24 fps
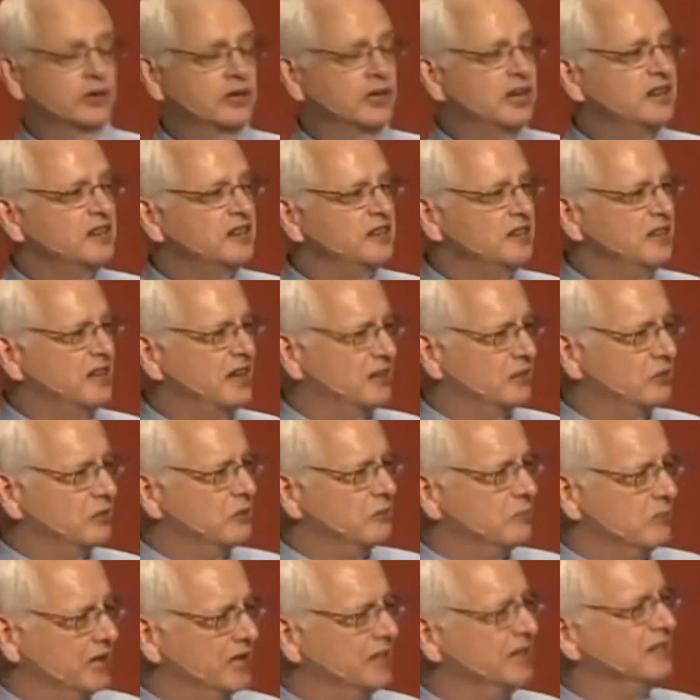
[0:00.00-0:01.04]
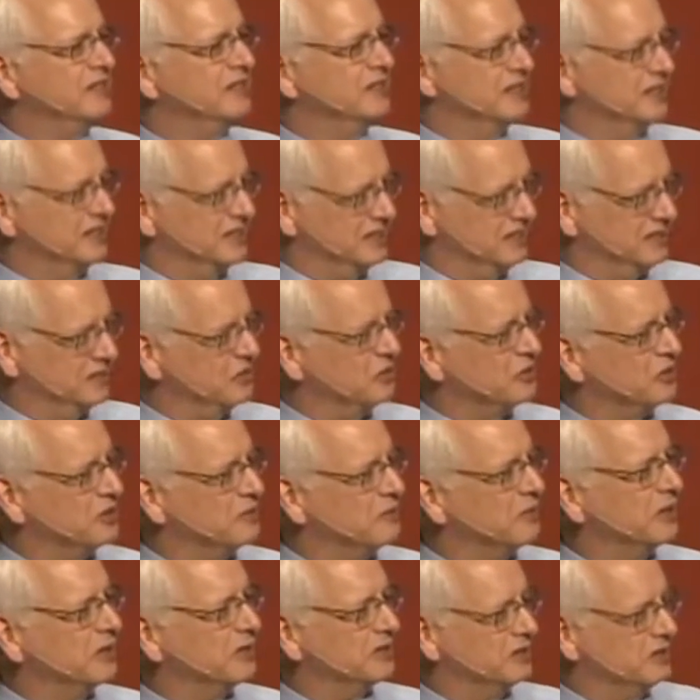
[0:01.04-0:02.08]
None had remained in North
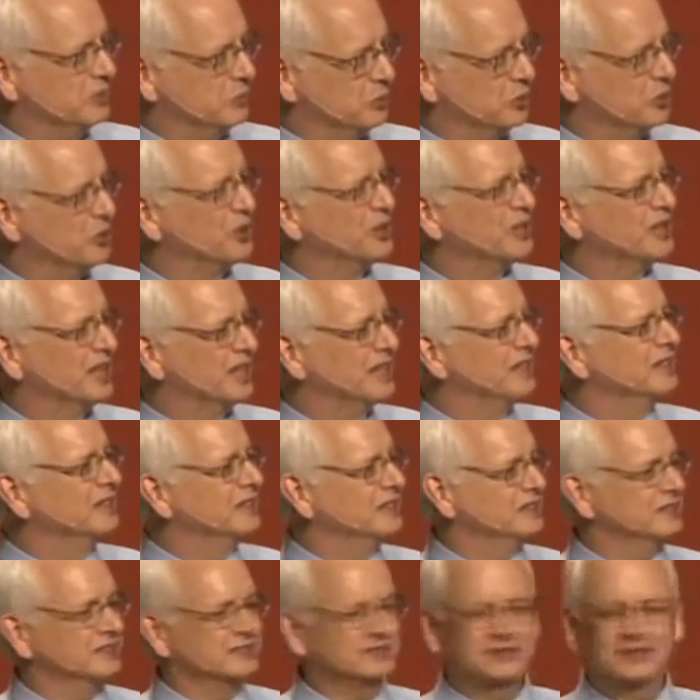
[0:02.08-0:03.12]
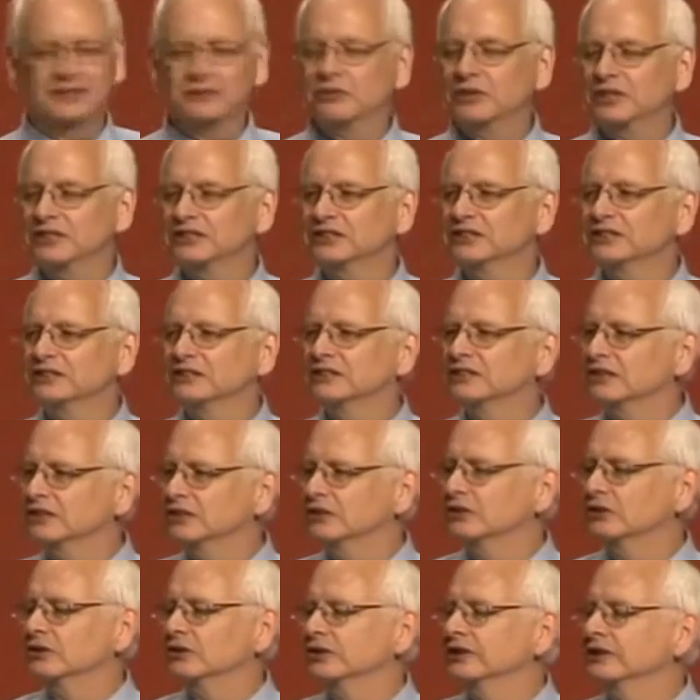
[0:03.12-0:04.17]
America that were ordained that Wesley had sent
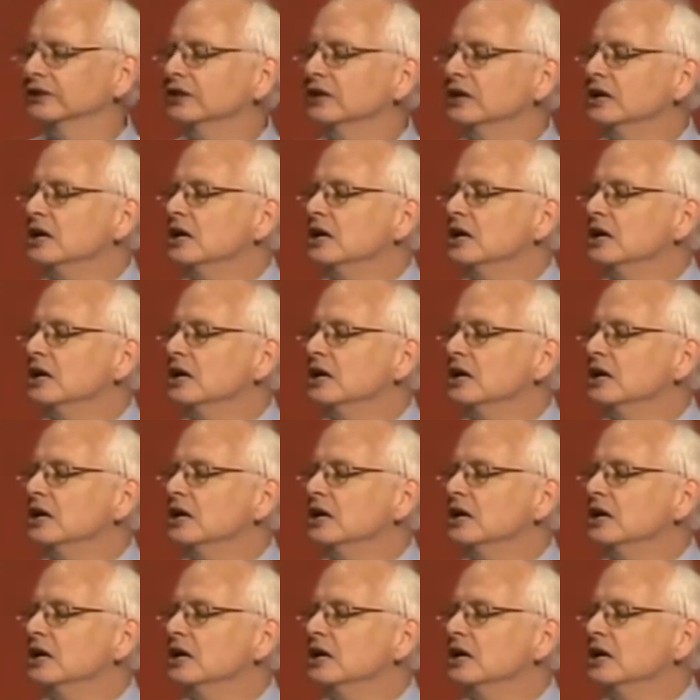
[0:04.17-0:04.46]
earlier.